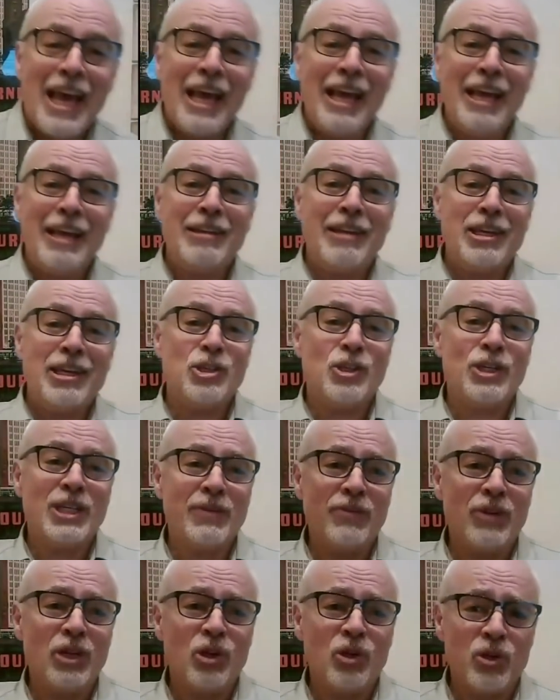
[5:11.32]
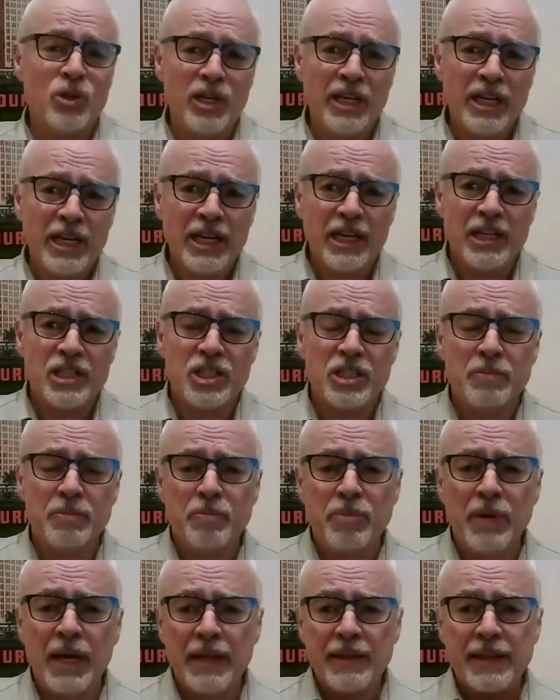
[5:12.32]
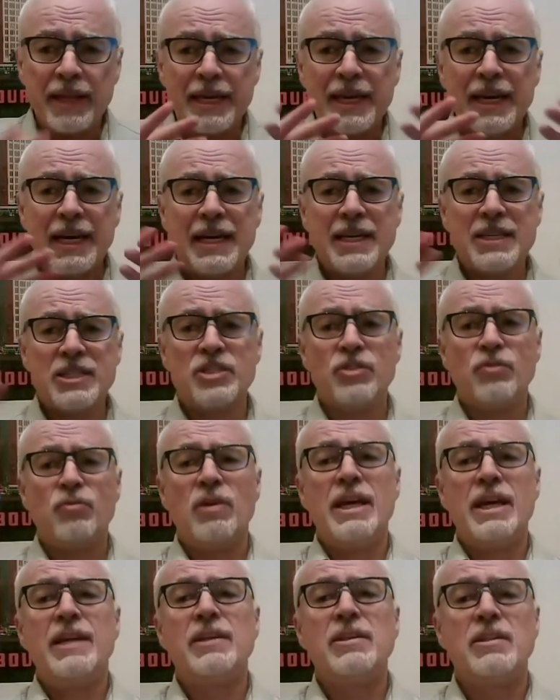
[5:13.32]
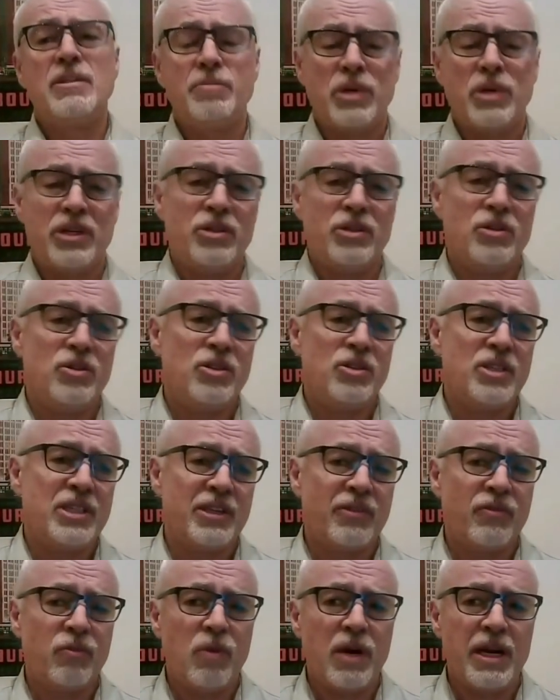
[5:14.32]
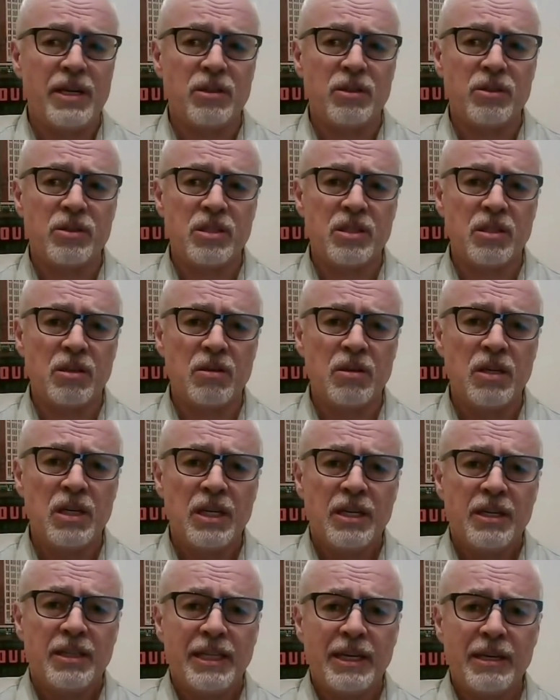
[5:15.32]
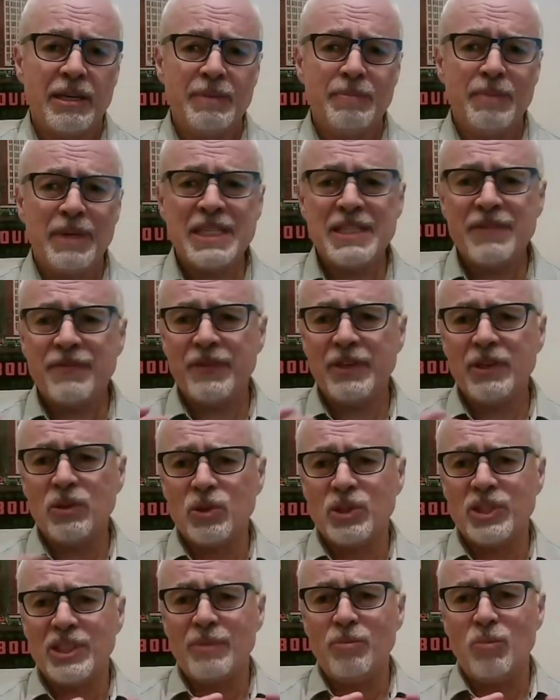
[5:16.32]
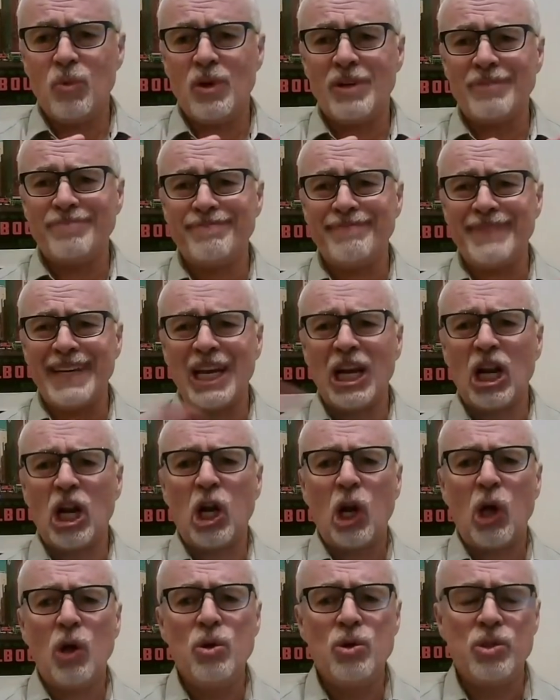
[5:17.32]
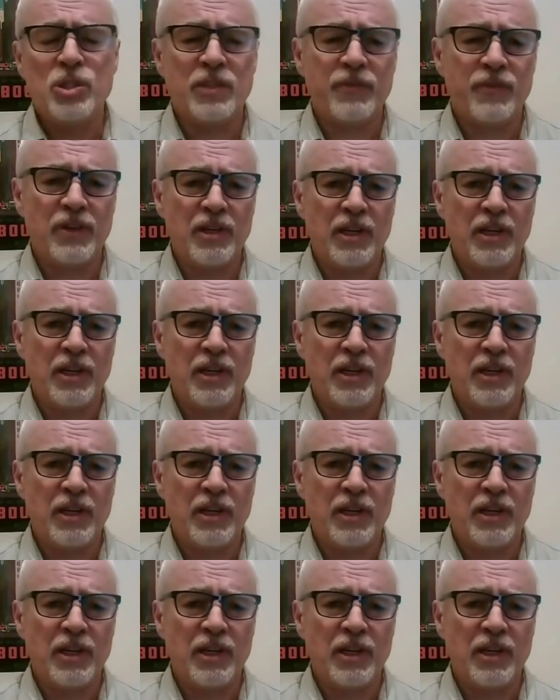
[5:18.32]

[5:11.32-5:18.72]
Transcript: and they should give it a good nudge. But they are surrounded by New South Wales, so they must feel somewhat enclosed, if you